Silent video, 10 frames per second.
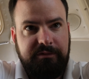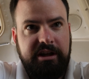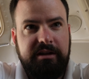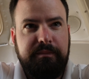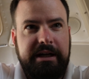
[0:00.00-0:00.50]

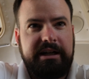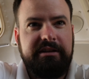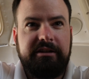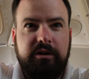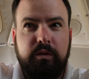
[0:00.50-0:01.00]
getting back
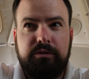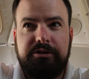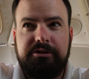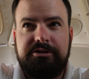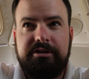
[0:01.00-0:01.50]
in the
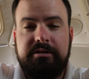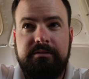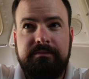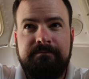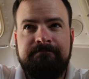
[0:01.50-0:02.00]
corners,
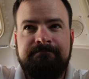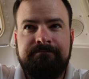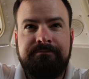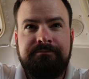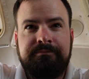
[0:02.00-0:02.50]

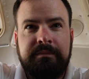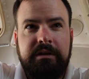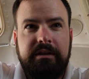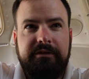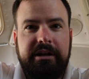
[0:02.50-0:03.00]

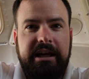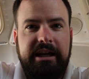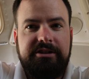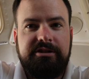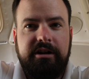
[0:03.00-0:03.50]
very
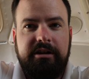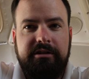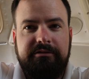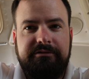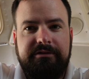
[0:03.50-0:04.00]
edge
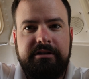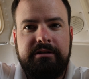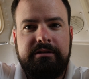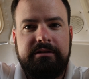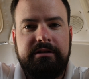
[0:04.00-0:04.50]
of
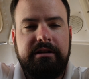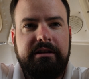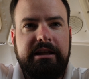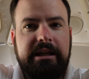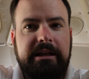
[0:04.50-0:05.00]

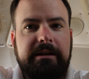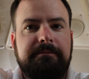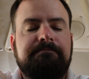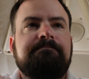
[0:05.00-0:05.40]
the